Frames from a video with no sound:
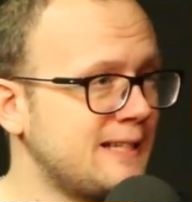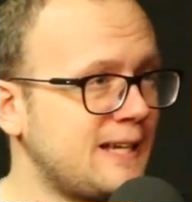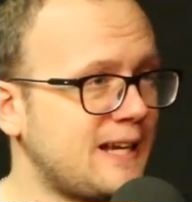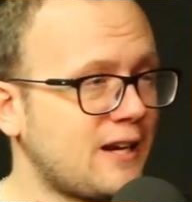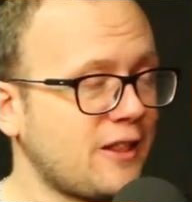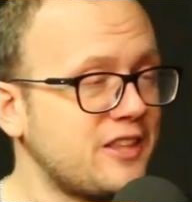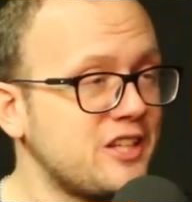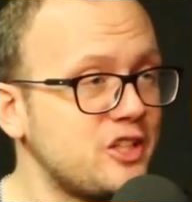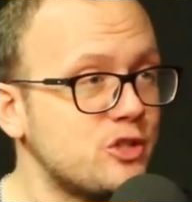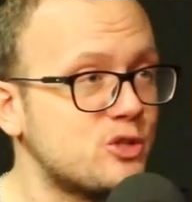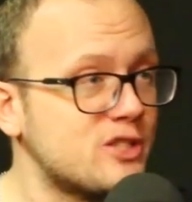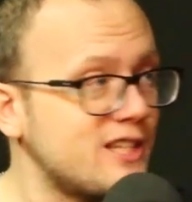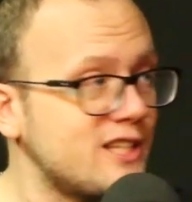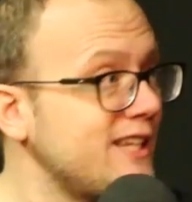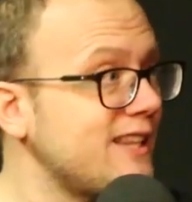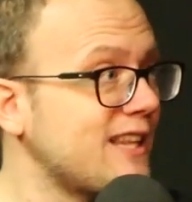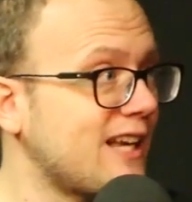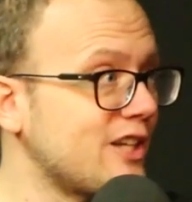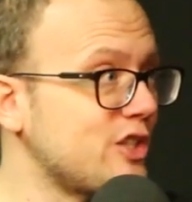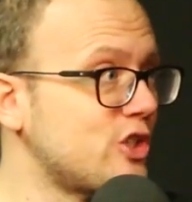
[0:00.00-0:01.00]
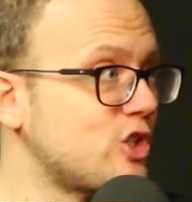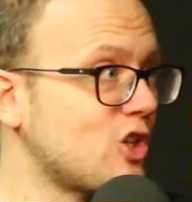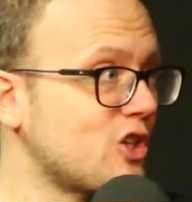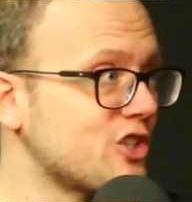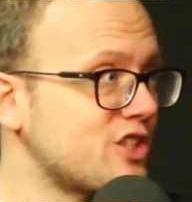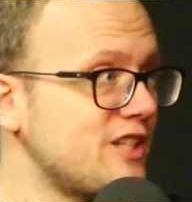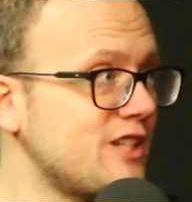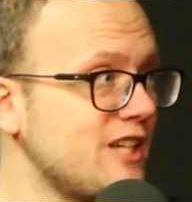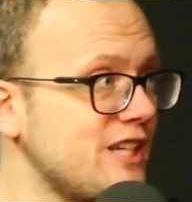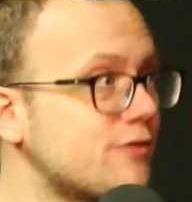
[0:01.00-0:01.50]
And I think you see that in
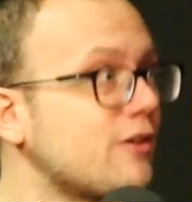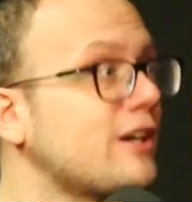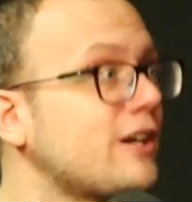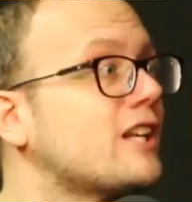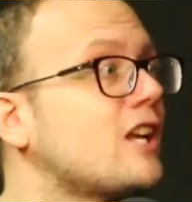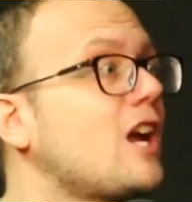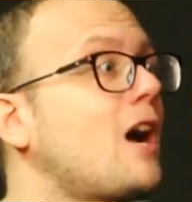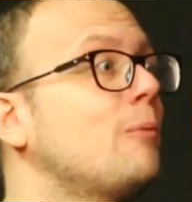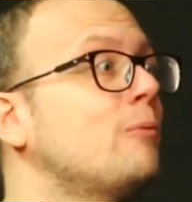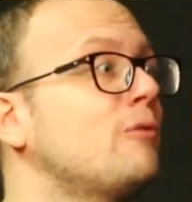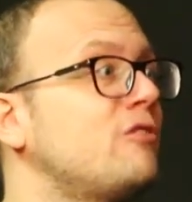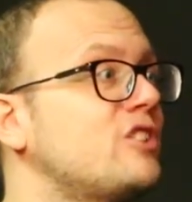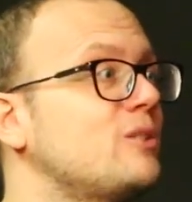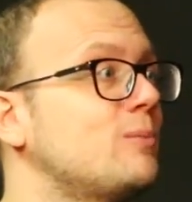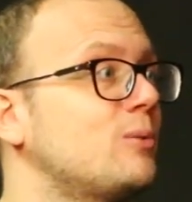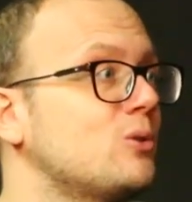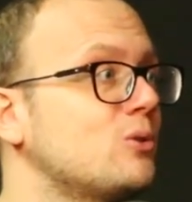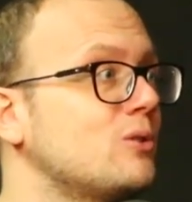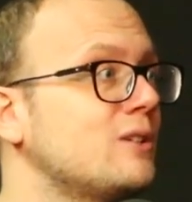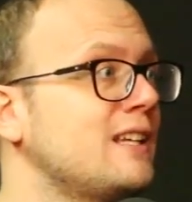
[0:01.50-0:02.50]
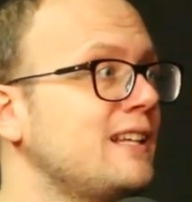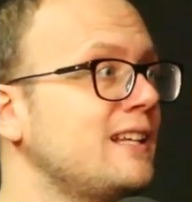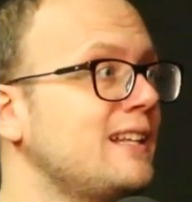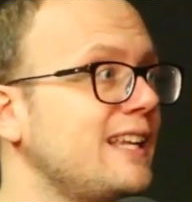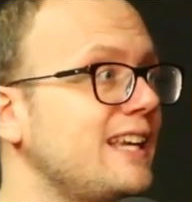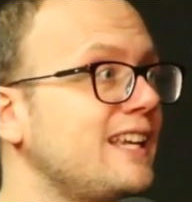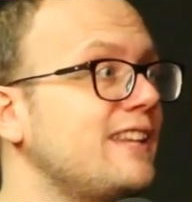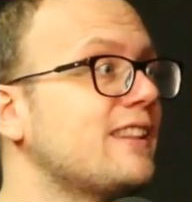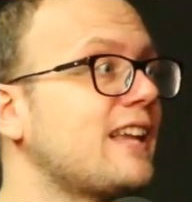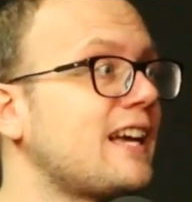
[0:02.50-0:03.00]
Josh. He's, he's very comfortable
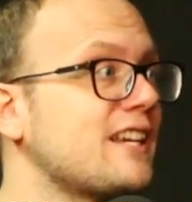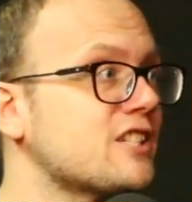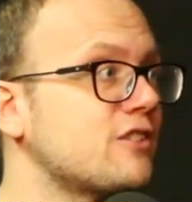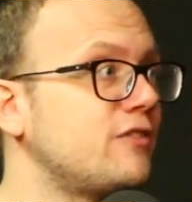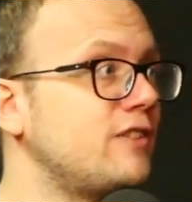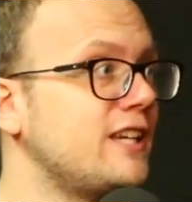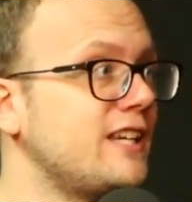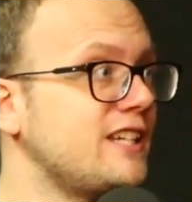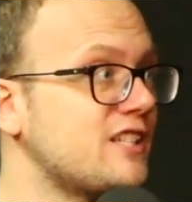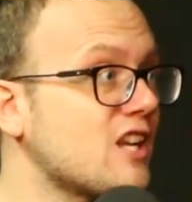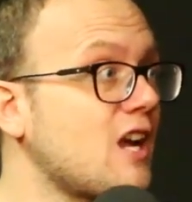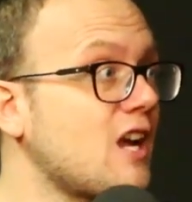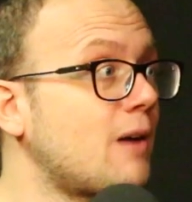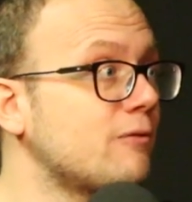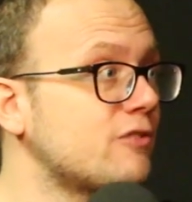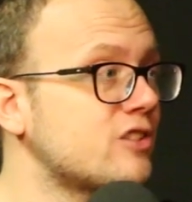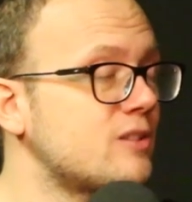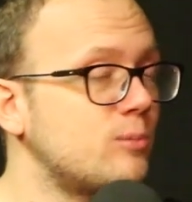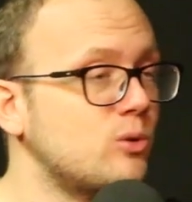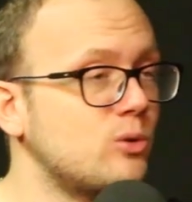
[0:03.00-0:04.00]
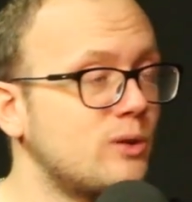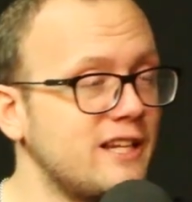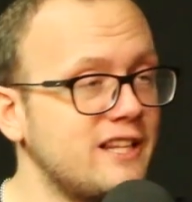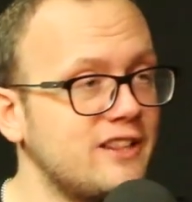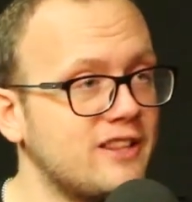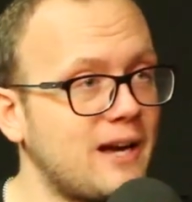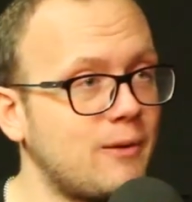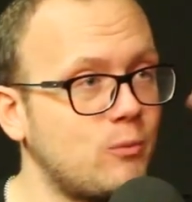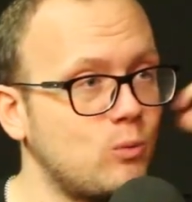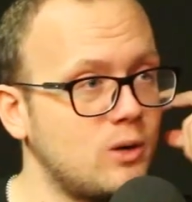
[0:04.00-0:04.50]
in that sphere, he's comfortable
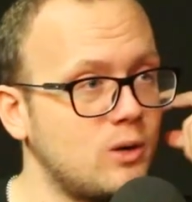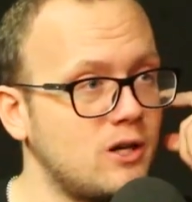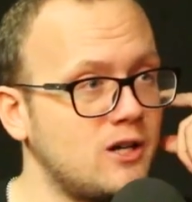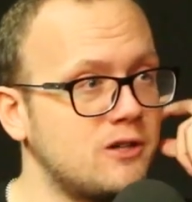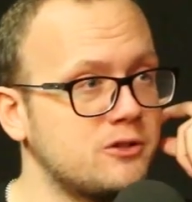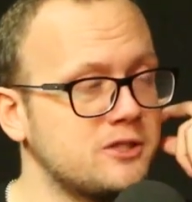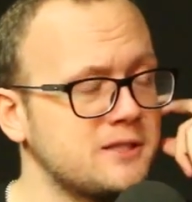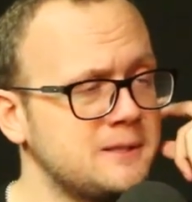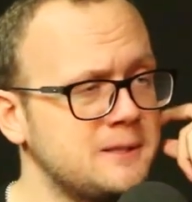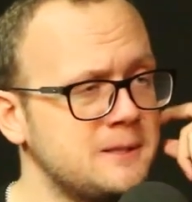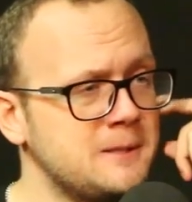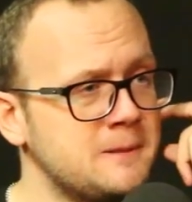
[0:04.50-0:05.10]
in that world.